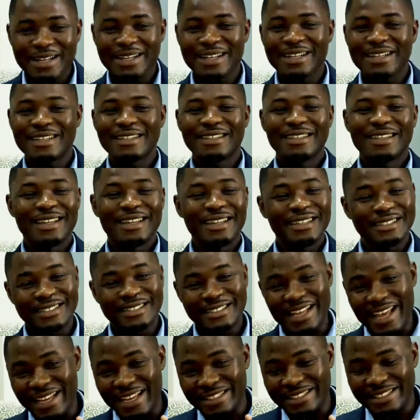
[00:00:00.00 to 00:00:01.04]
back.
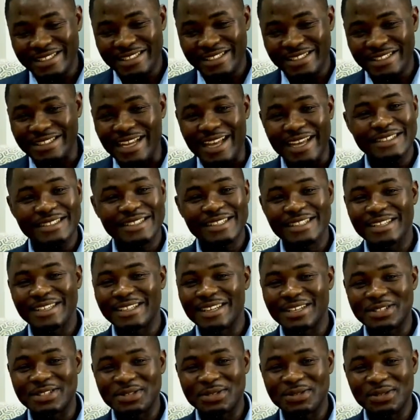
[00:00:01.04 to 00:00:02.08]
It's exciting
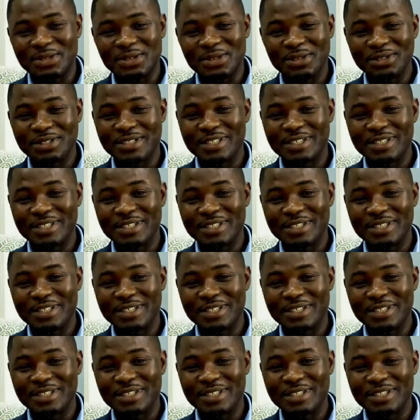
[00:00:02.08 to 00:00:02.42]
in the studio.